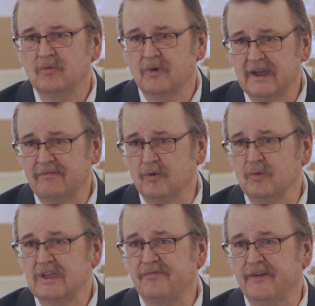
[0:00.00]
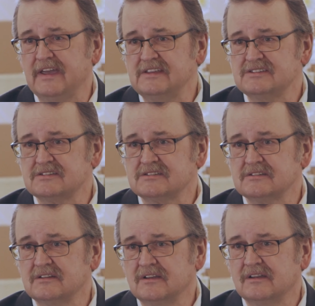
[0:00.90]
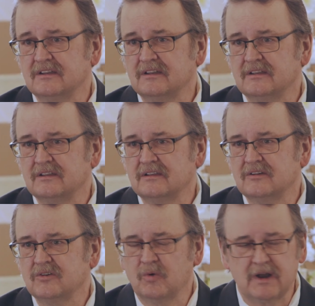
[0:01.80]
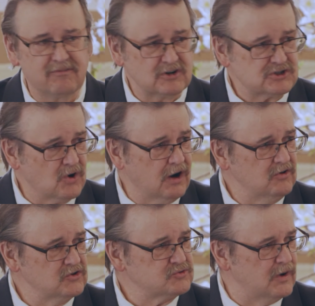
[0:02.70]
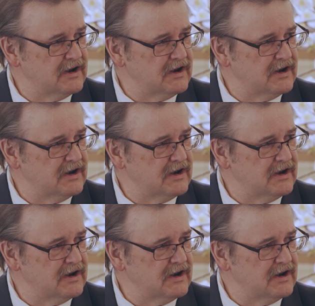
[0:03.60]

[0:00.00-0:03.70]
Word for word: Whatever we face, whatever struggles,